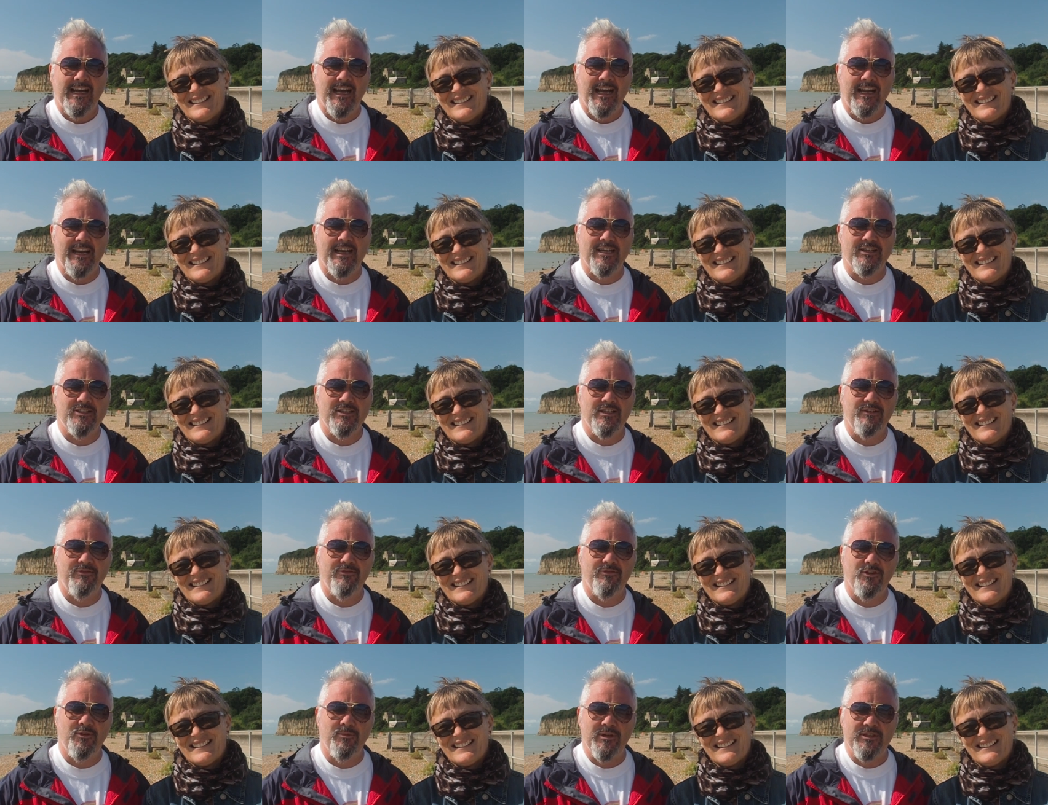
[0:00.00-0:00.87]
Speaker 1: and actually
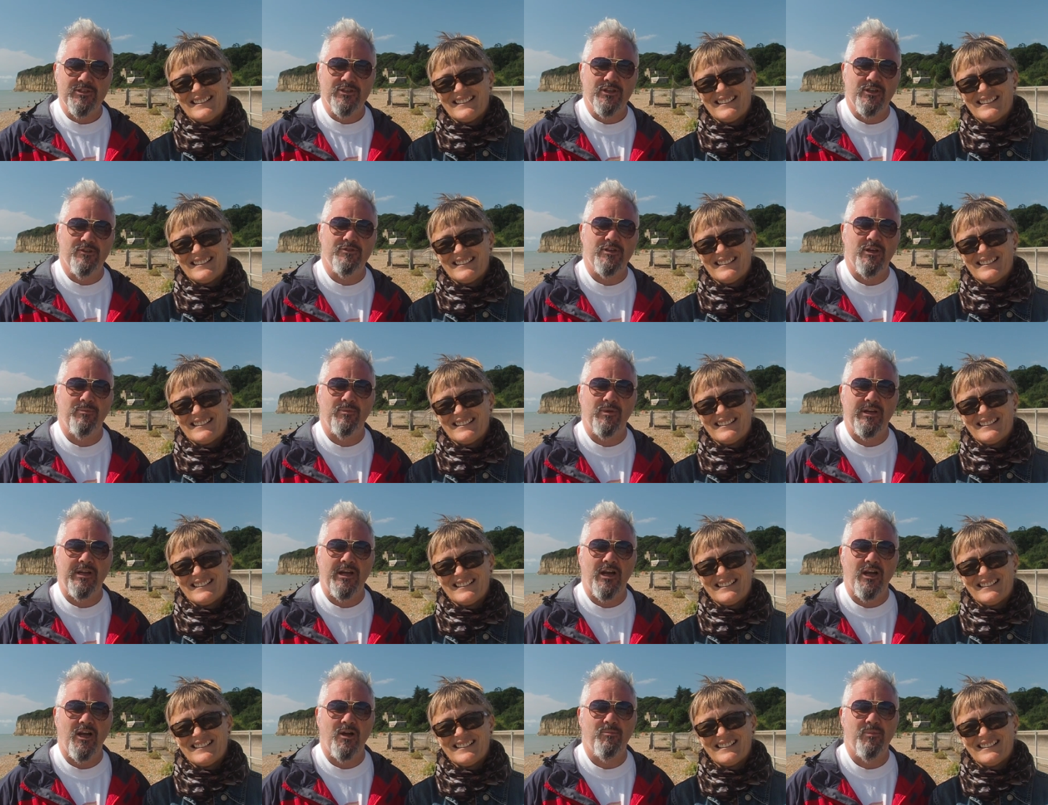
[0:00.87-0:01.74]
film ourselves opening
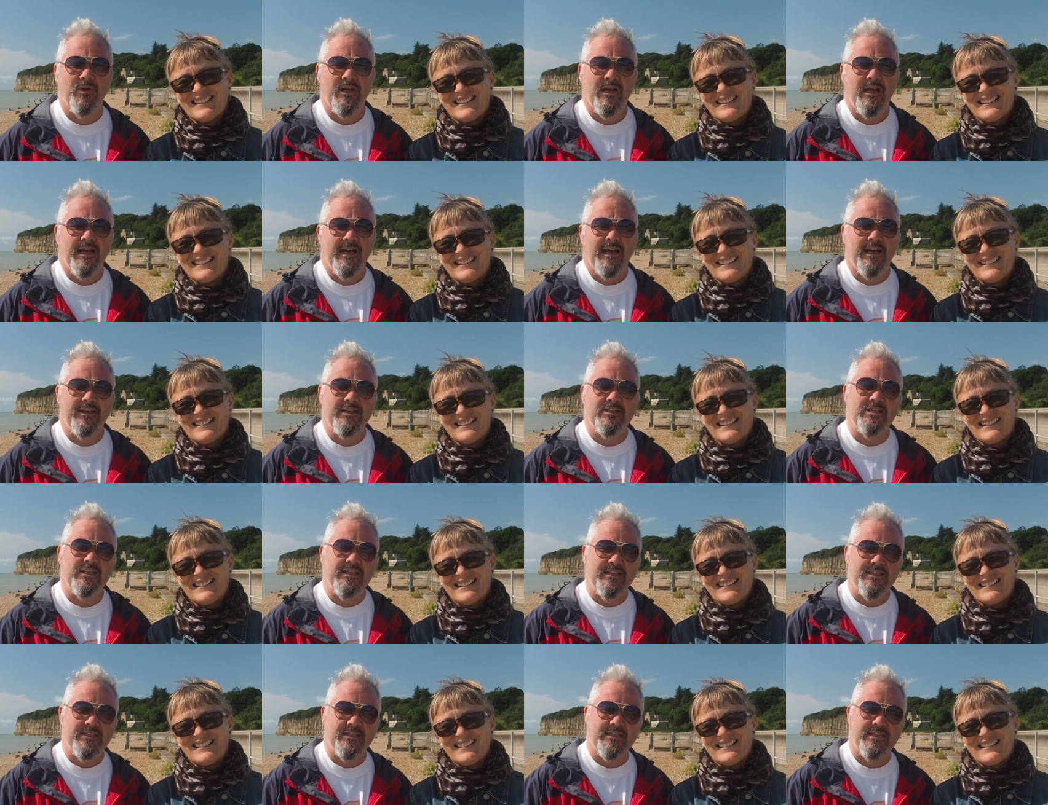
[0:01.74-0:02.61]
up. And as
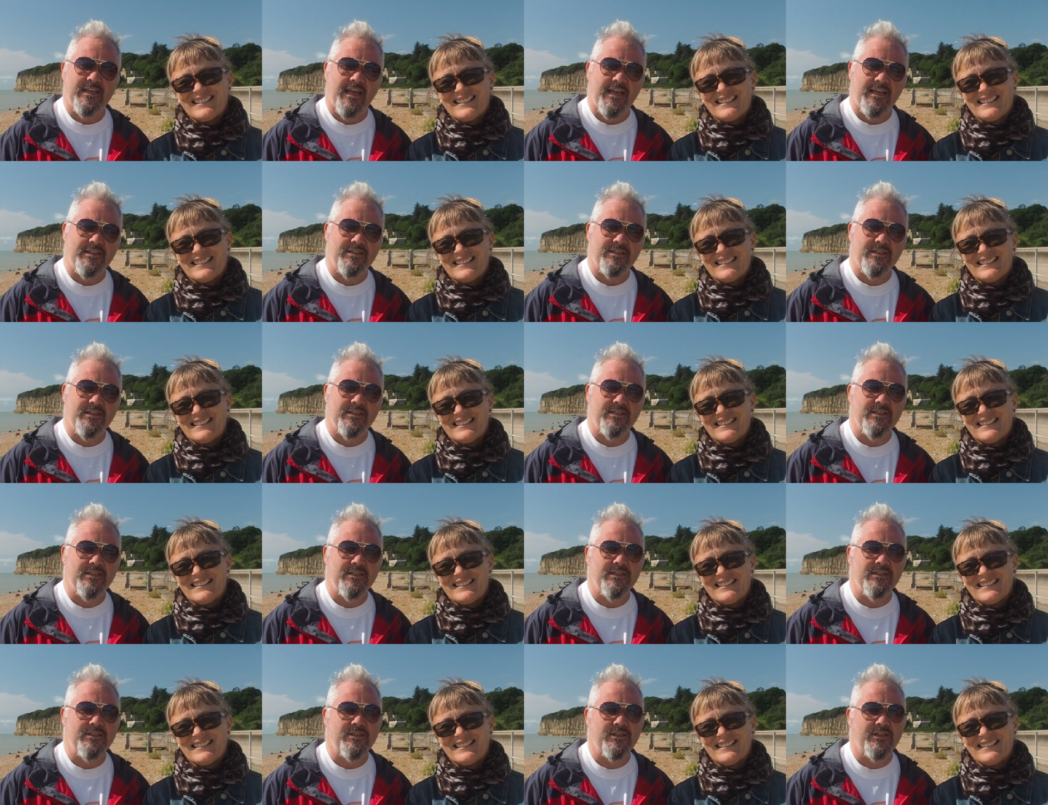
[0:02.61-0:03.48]
Liz says, this
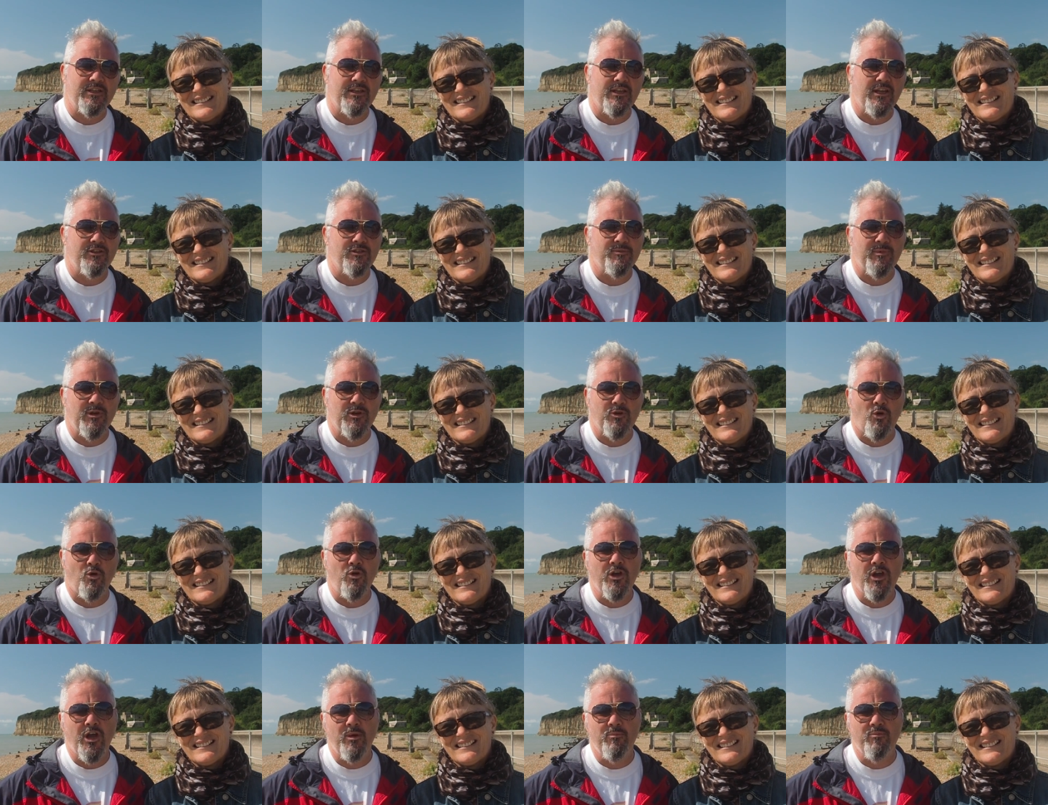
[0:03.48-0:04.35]
is going to be an
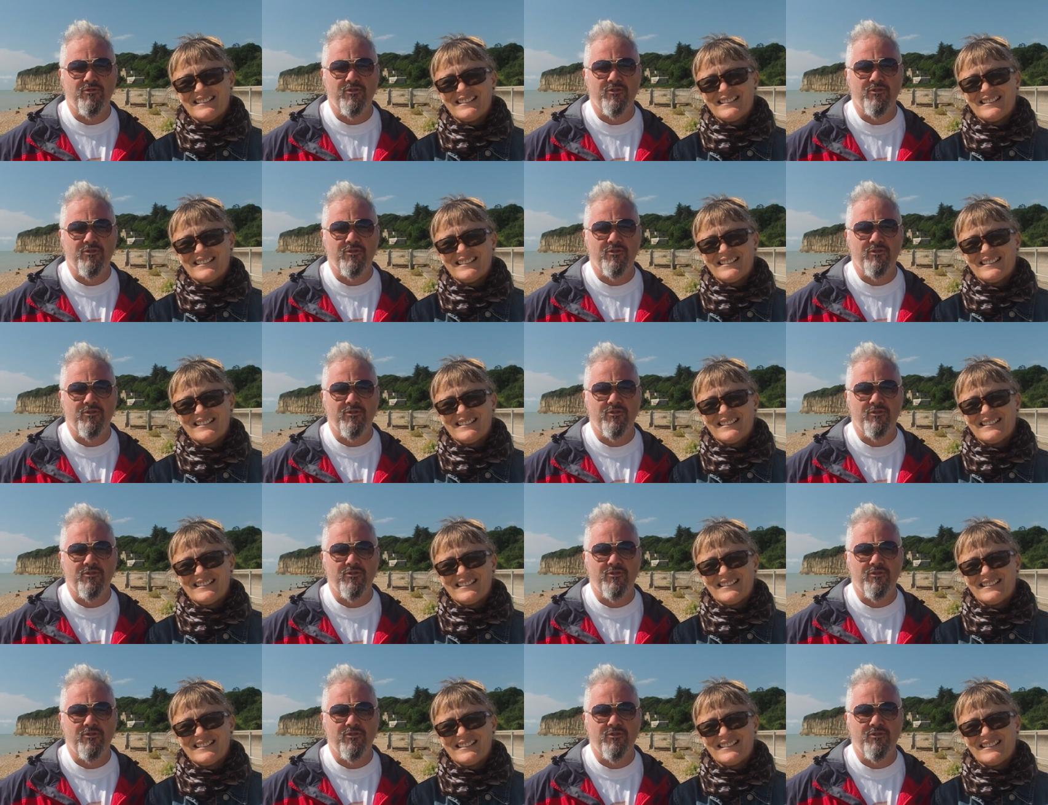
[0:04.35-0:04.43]
ongoing